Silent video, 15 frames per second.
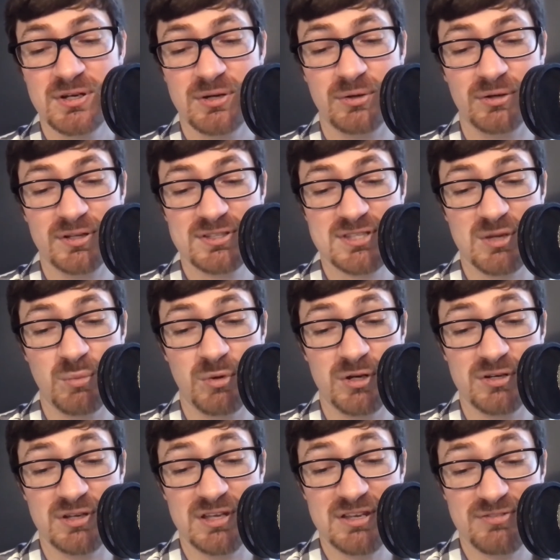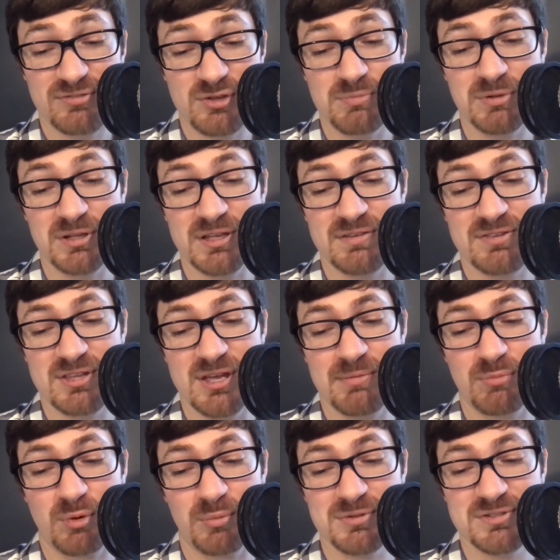Or at least they would if you believed the
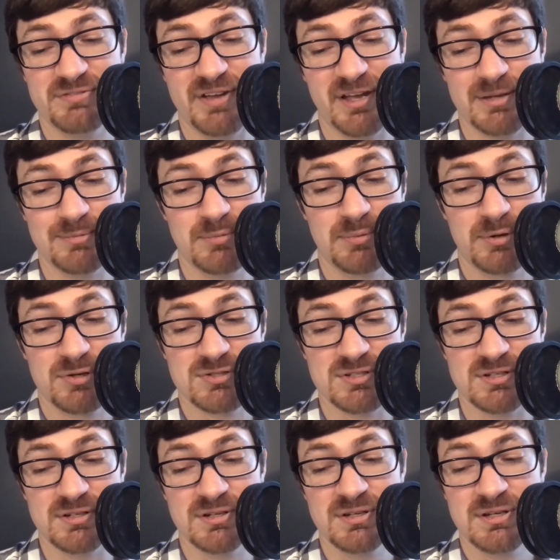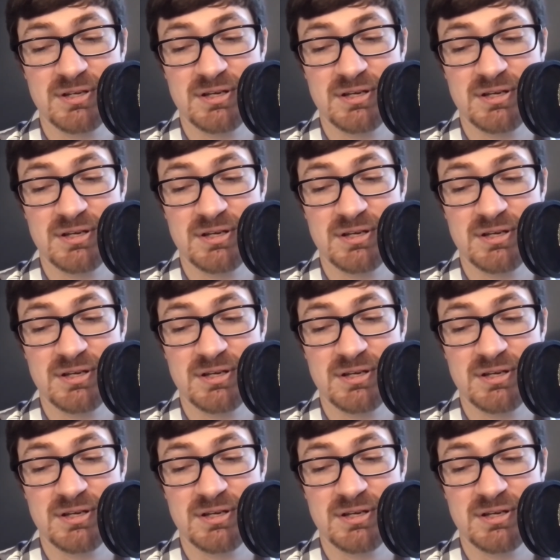unborn was a valuable person.